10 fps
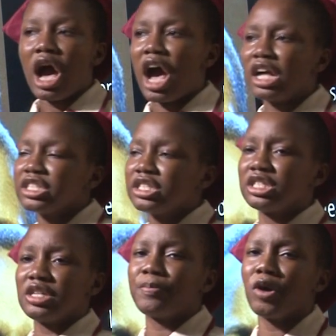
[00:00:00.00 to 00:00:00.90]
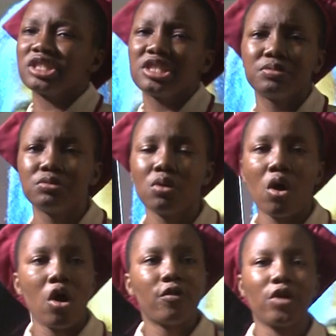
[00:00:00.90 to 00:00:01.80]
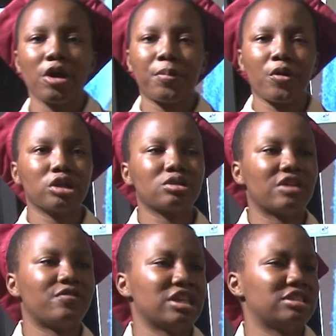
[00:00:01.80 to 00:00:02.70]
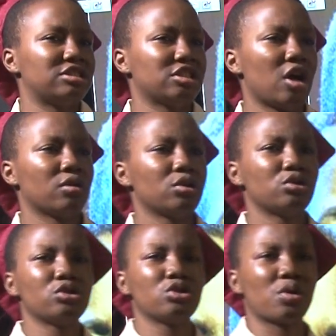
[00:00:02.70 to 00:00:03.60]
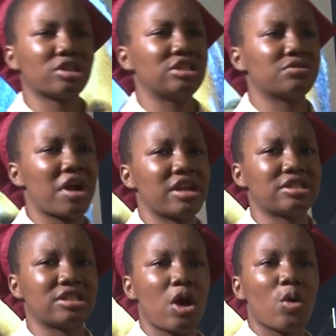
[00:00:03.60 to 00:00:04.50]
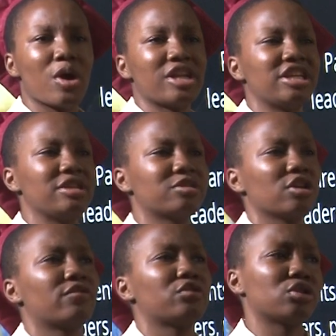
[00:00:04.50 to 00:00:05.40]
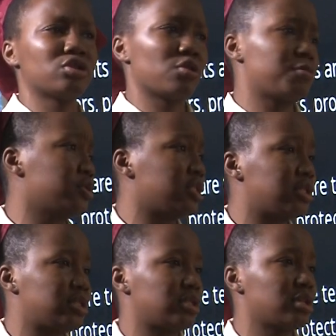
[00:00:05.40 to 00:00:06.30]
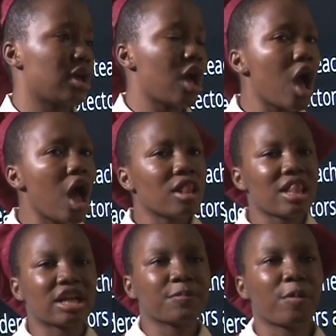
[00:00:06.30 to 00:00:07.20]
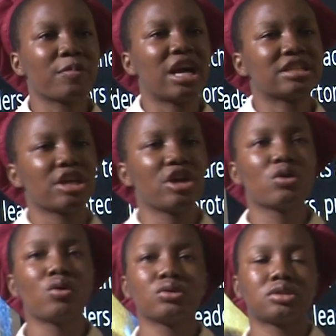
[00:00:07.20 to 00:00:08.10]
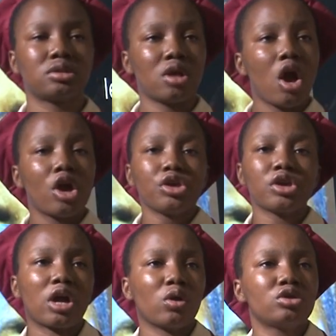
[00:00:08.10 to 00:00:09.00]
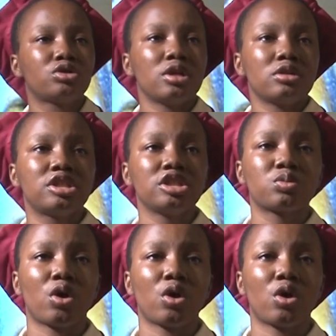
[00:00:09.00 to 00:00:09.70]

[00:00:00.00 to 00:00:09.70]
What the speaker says: as it is impossible for a parent to advise his child to do what is right when he himself does the opposite. Like the popular saying goes, you cannot teach